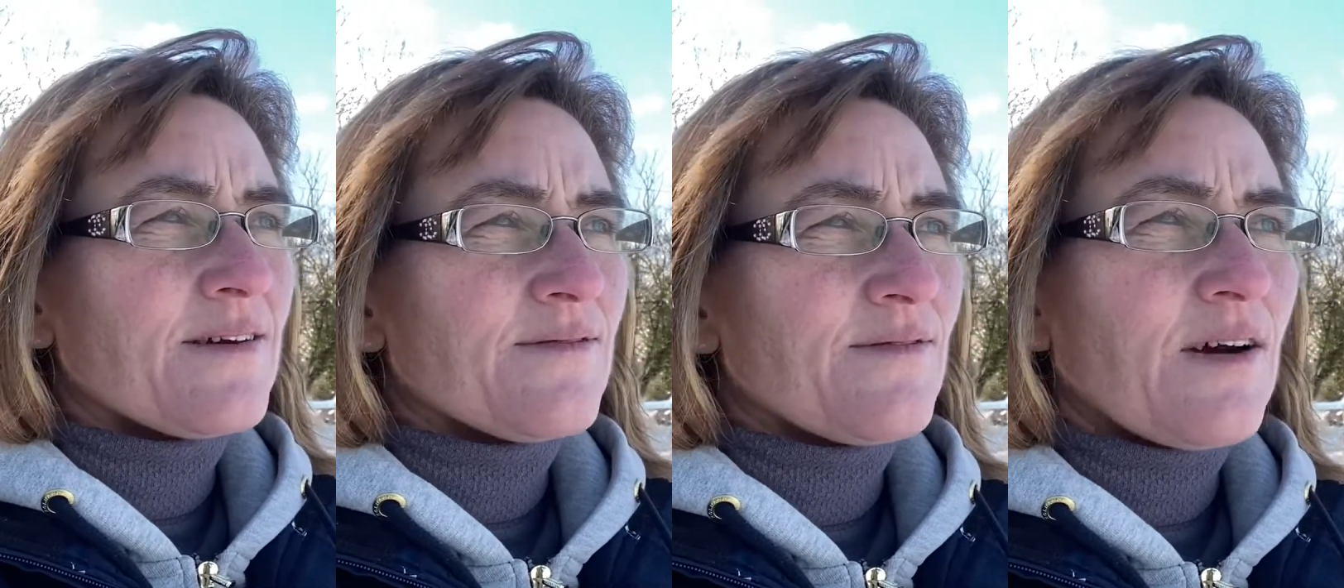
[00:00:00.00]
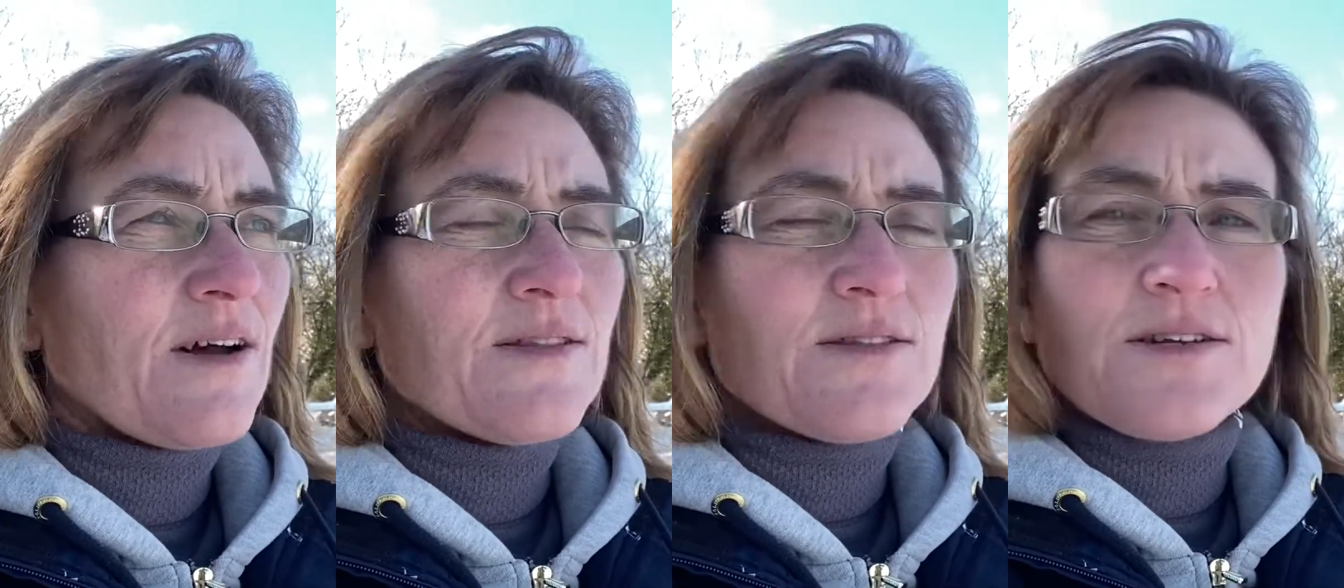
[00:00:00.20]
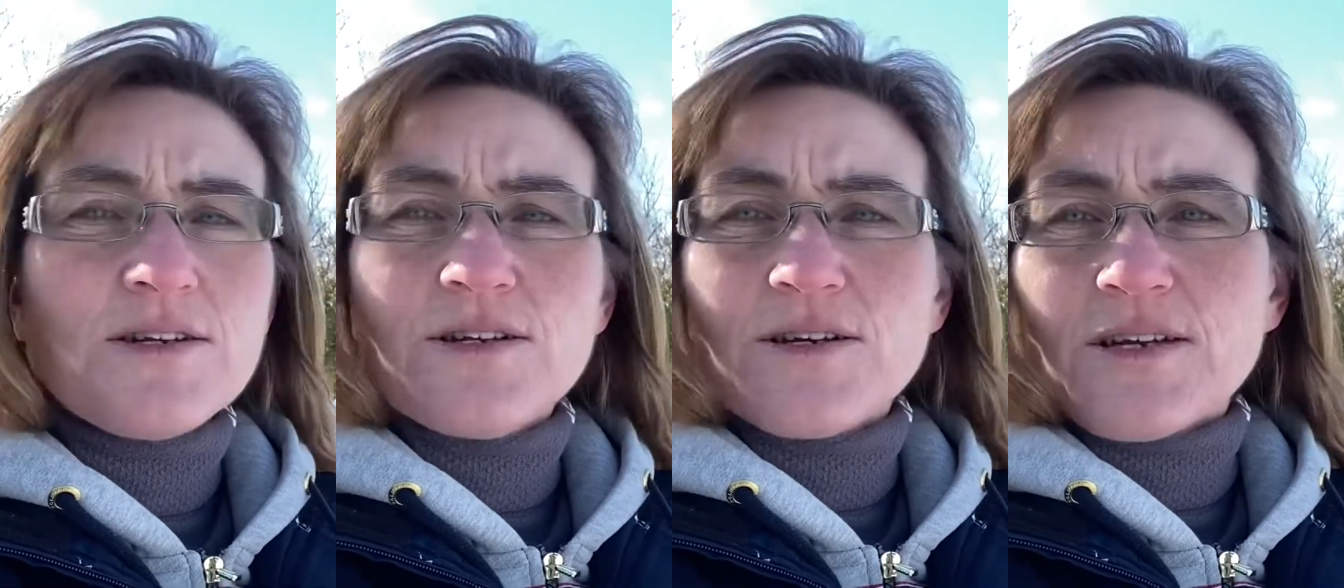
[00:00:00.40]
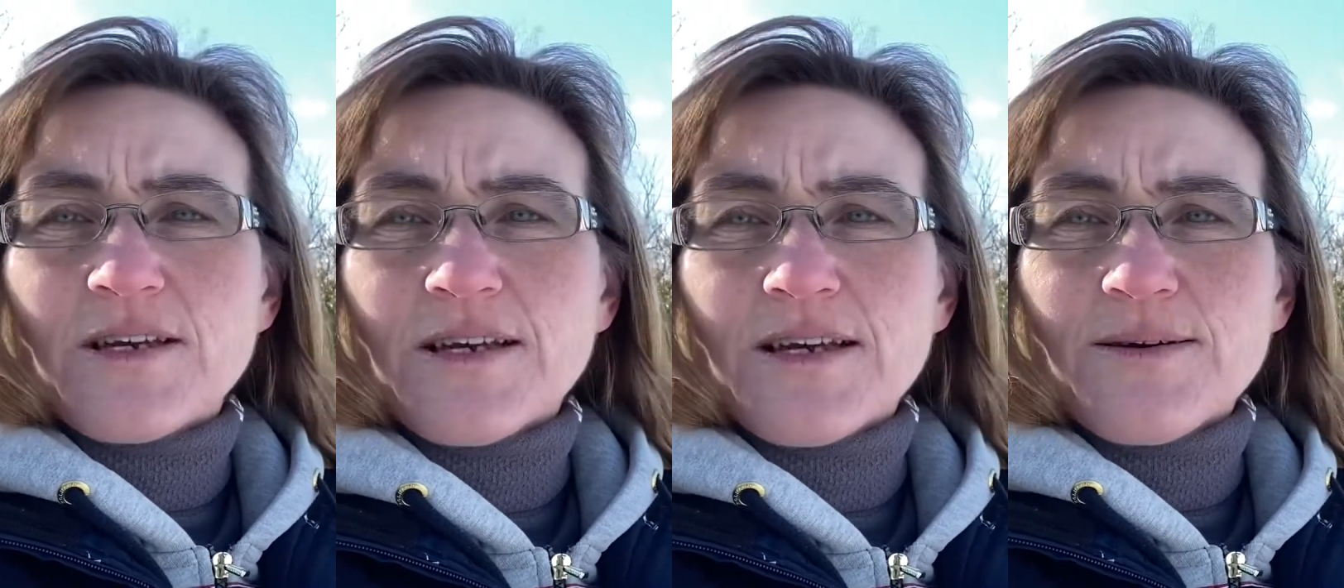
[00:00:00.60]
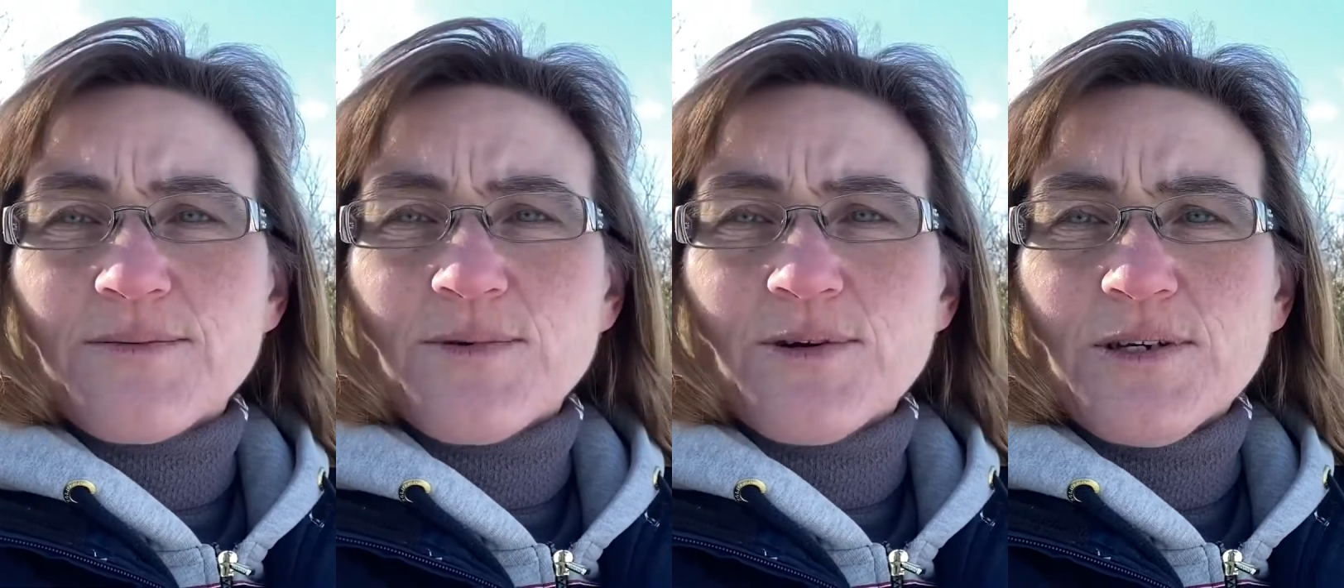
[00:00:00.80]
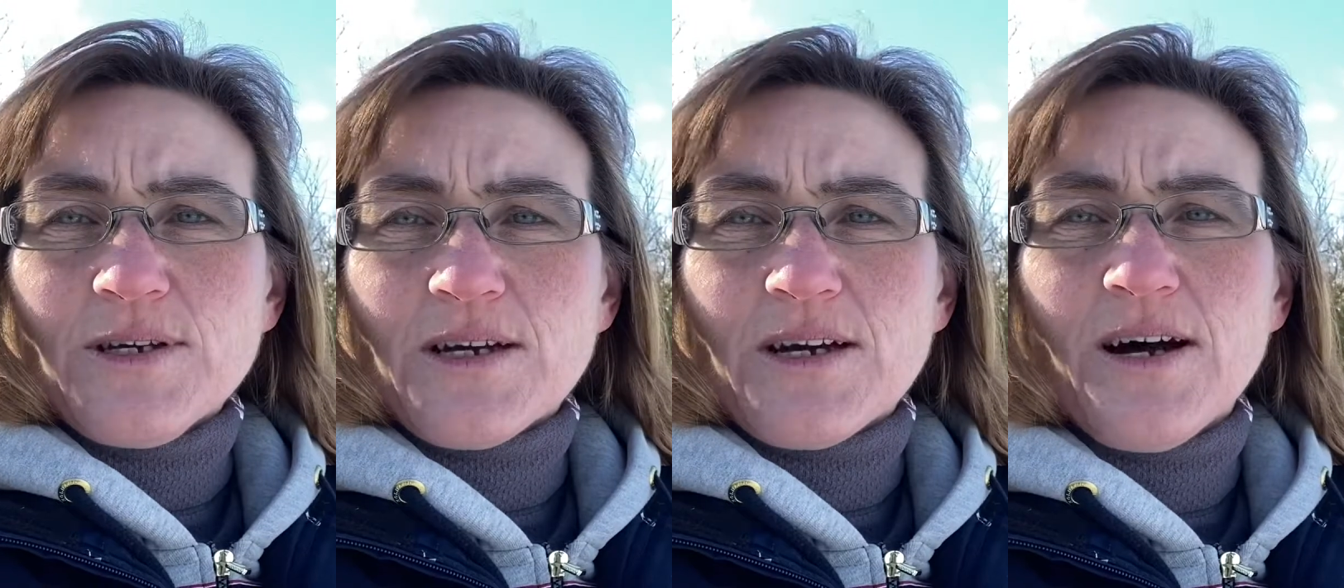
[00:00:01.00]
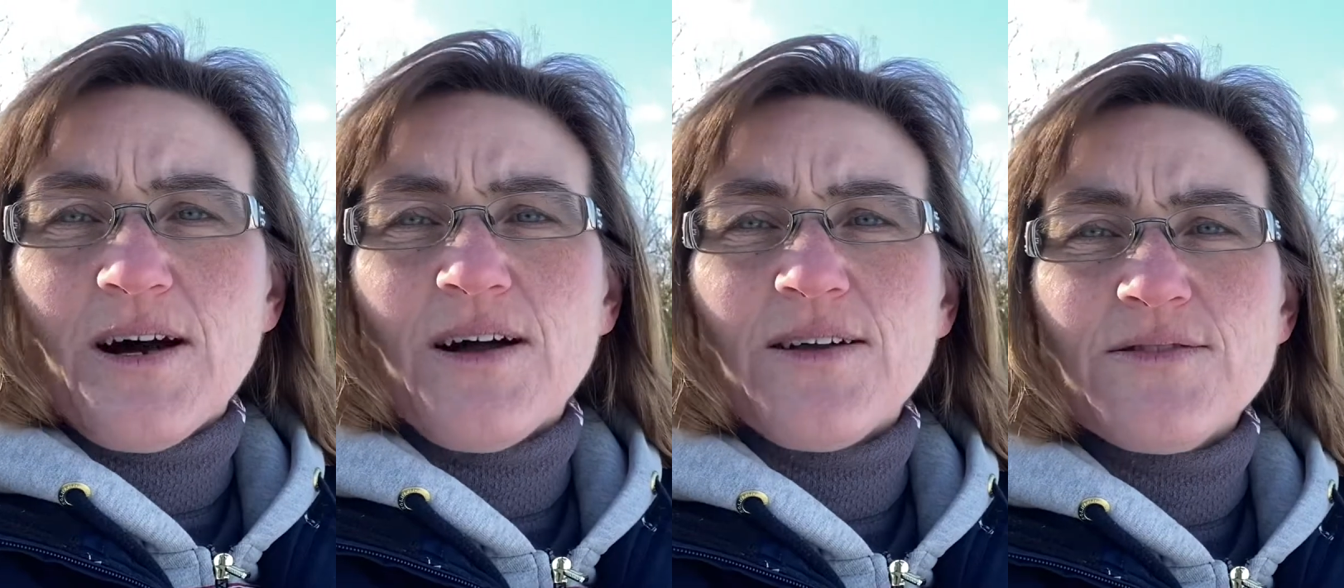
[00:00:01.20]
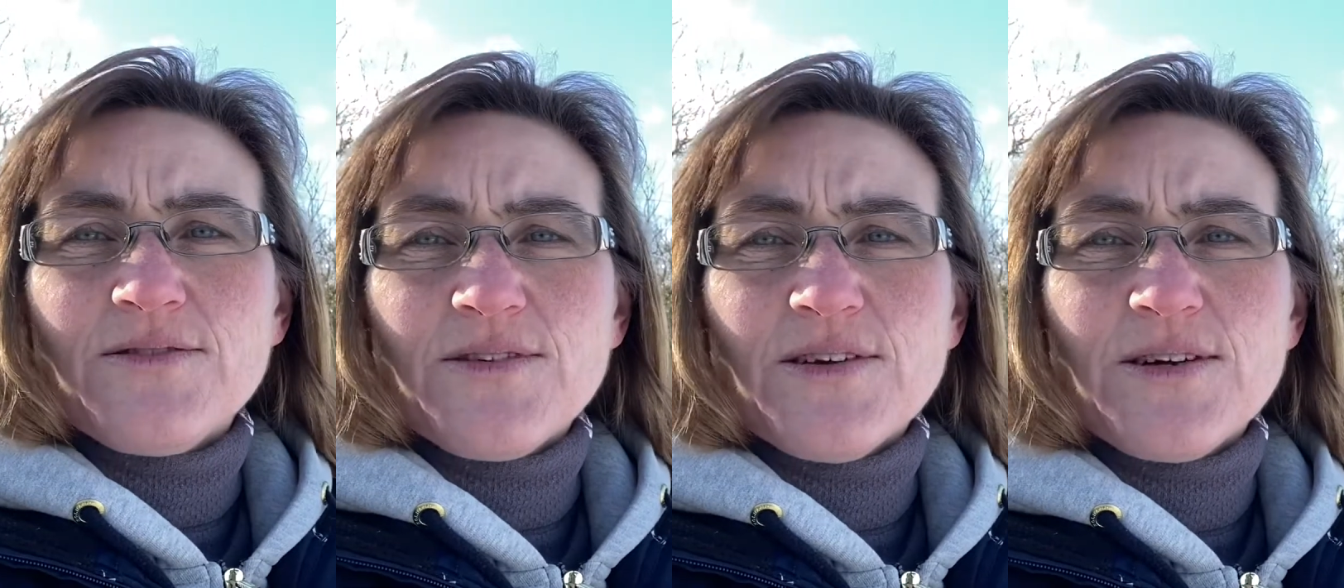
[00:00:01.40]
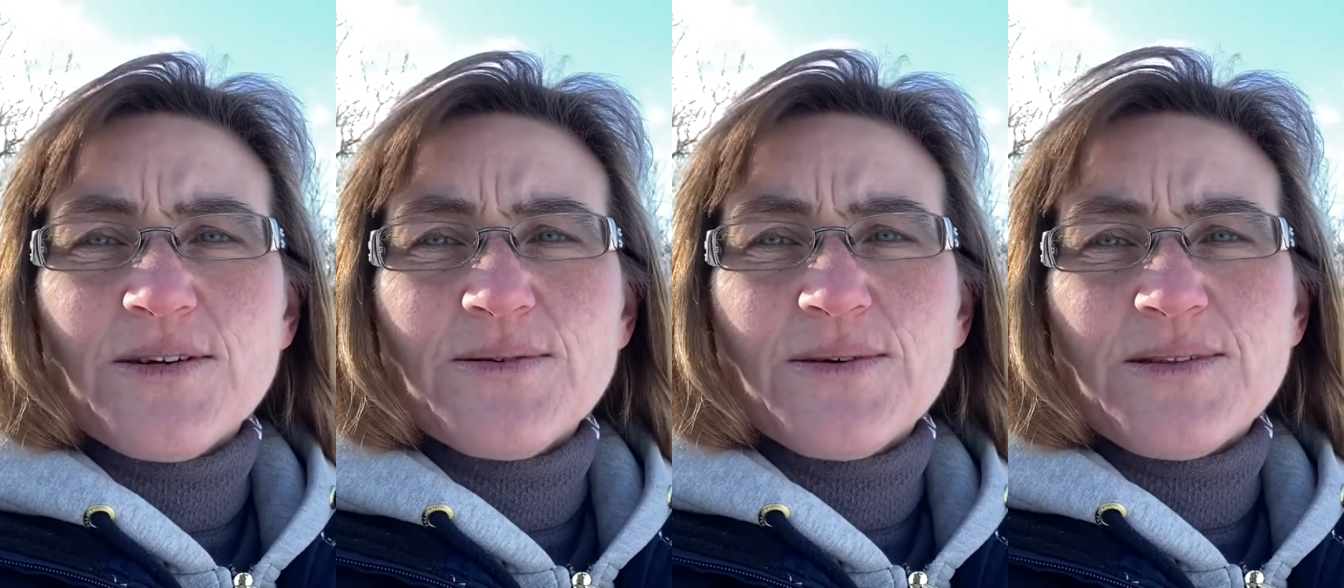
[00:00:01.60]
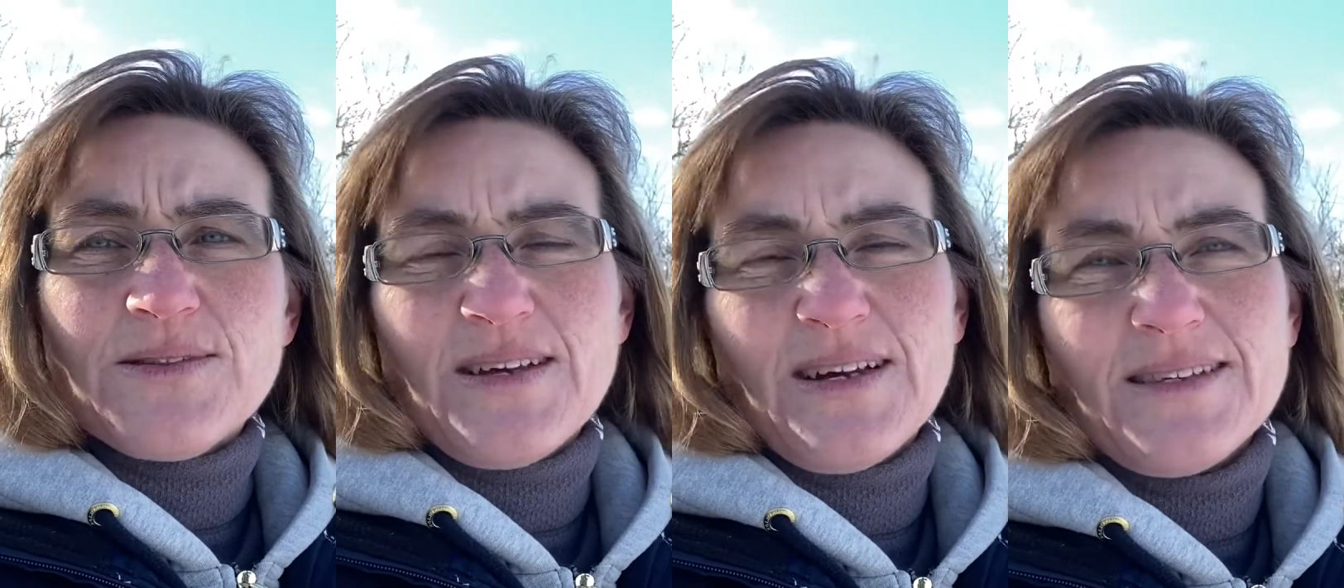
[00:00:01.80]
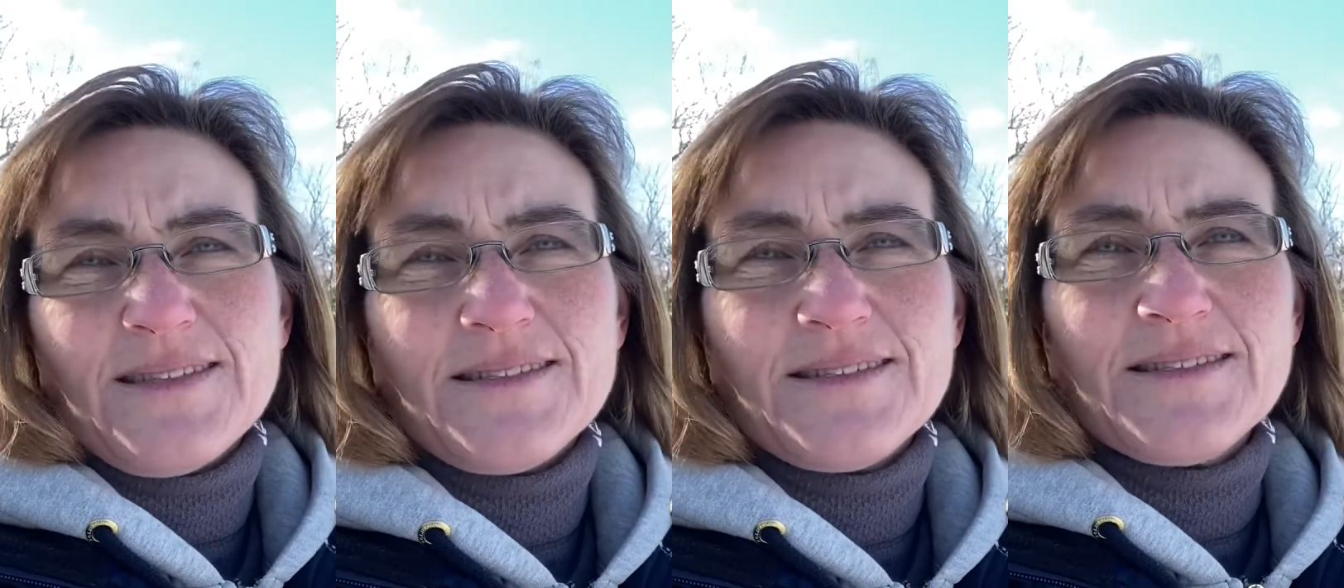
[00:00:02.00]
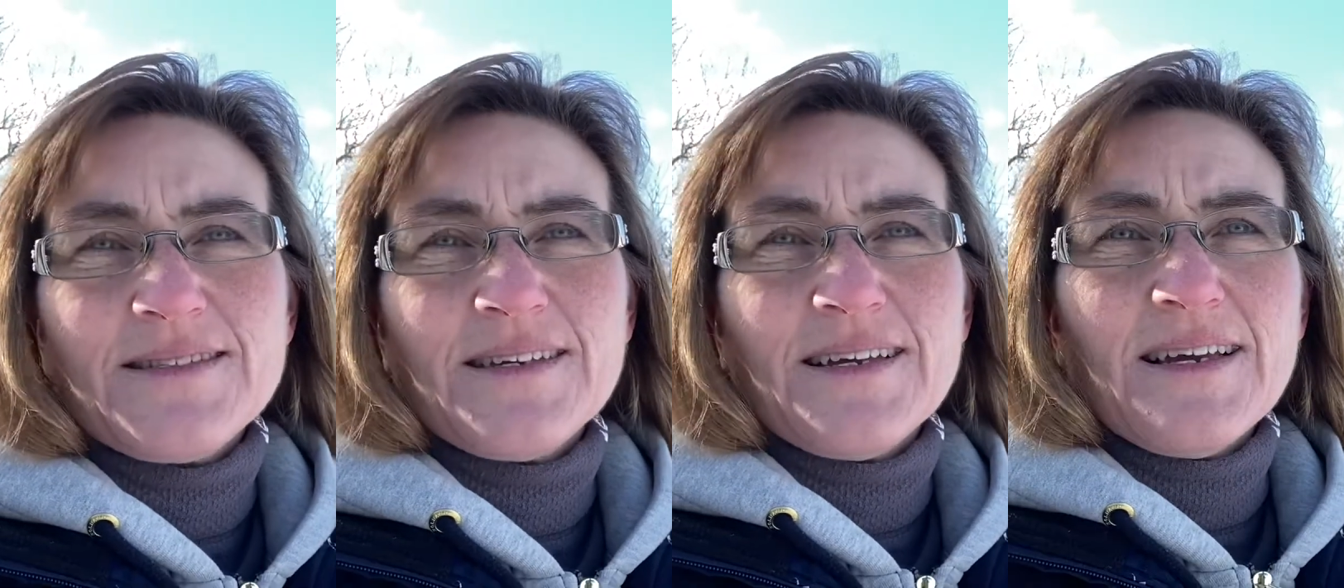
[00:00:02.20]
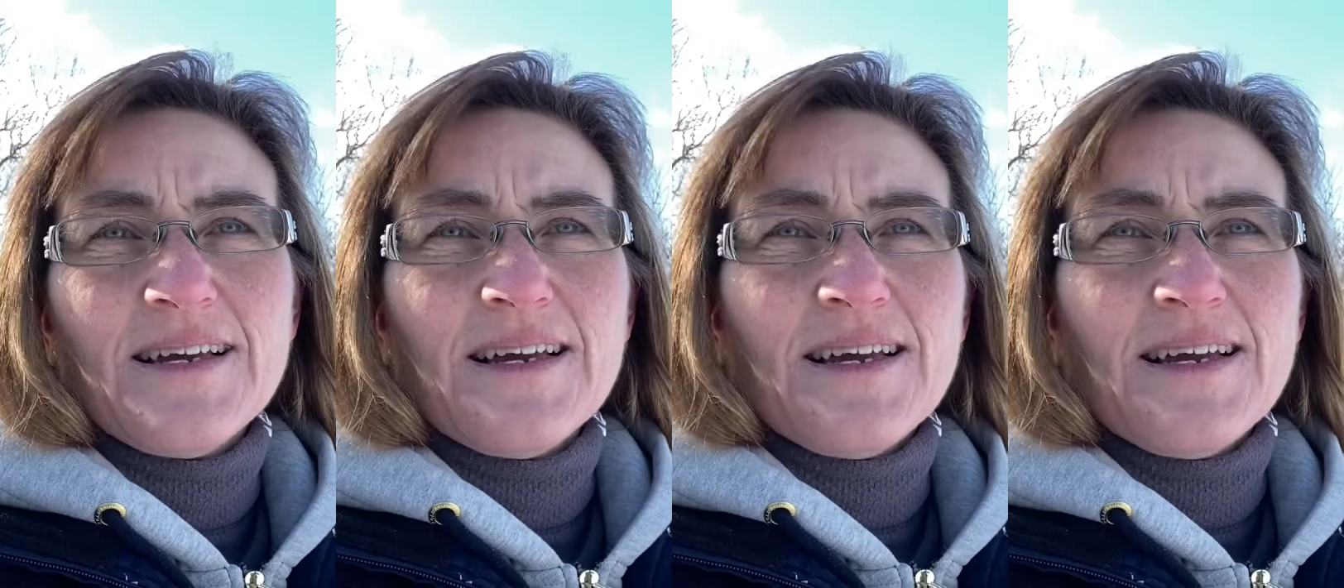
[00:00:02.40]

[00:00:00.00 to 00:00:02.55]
rather than looking at what you can't do, and that's